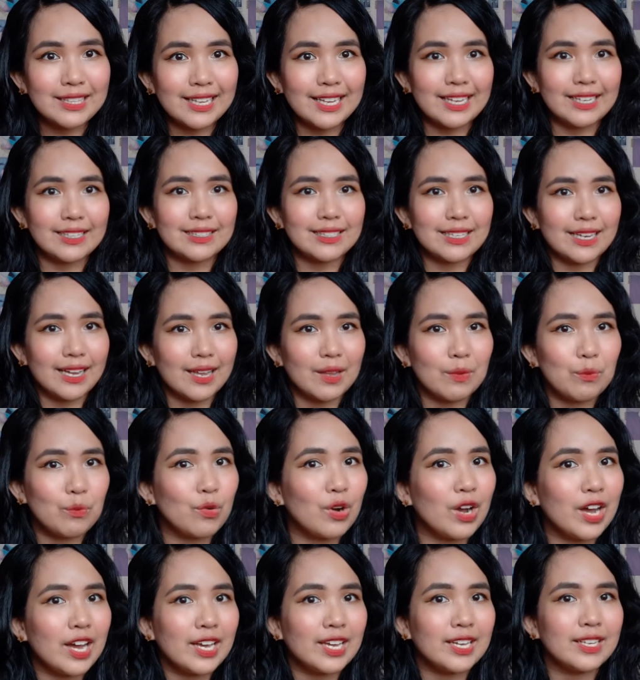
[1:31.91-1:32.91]
like
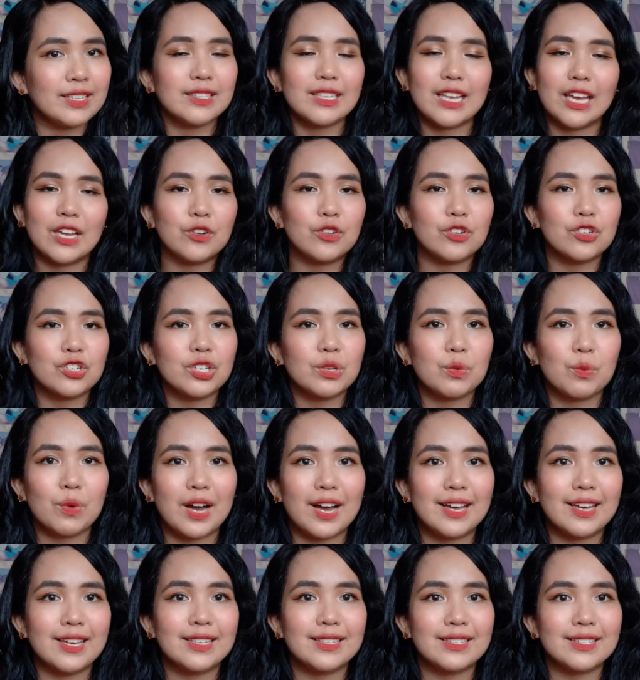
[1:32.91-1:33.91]
time-wise,
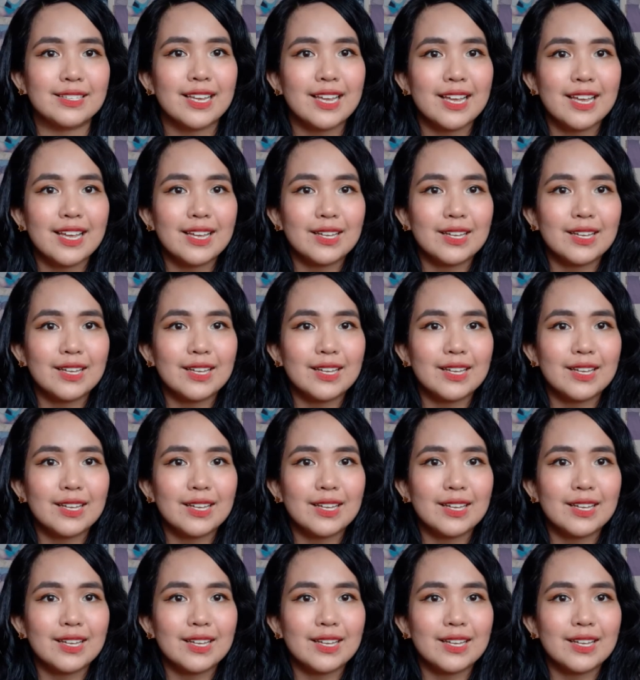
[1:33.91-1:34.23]
energy-wise.